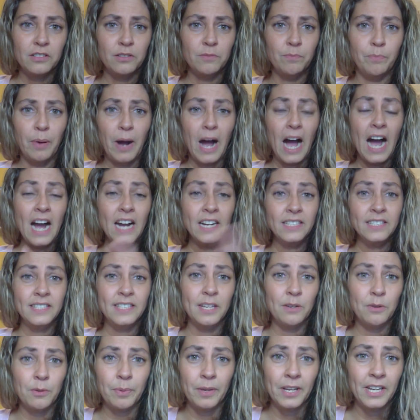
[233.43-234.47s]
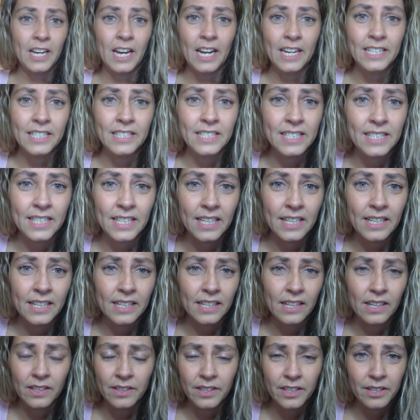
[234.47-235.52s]
box. They were playing hide and seek
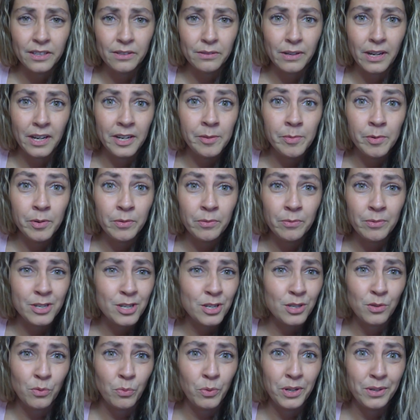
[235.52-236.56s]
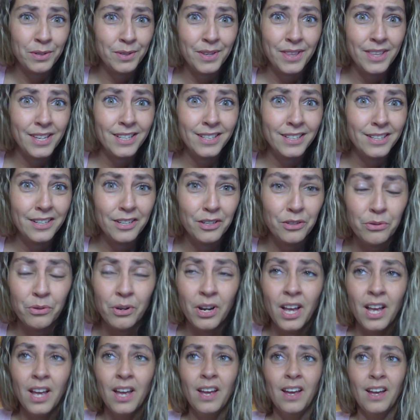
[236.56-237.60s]
on their honeymoon, which is a weird thing to do.
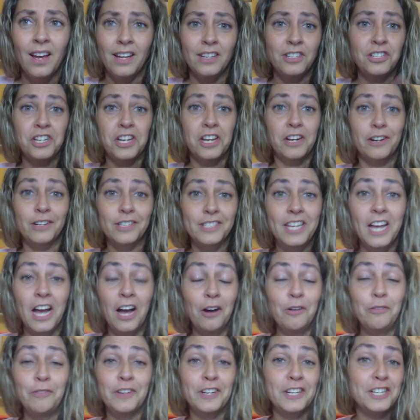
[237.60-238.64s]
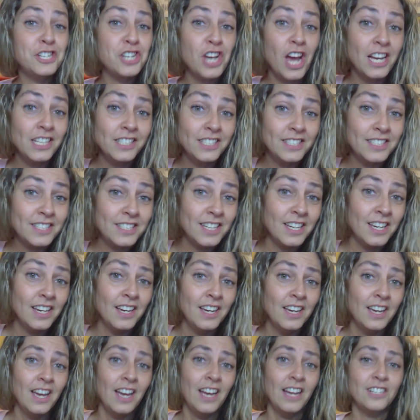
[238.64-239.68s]
And she hid herself in a chest
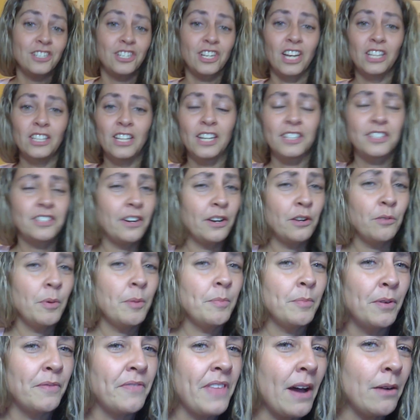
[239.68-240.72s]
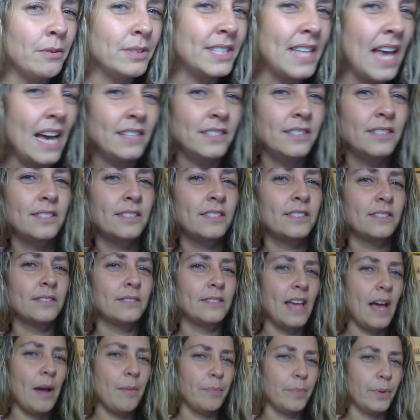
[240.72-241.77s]
and she got locked there. I don't remember if that was that
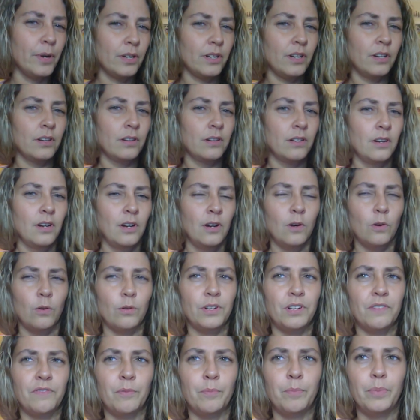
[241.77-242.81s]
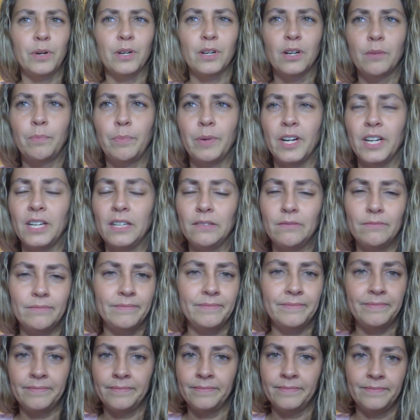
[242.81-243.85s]
book or a different book, but
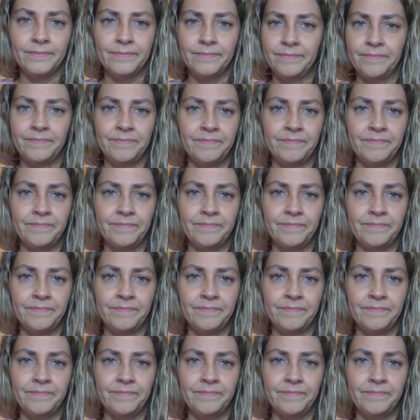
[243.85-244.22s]
I'm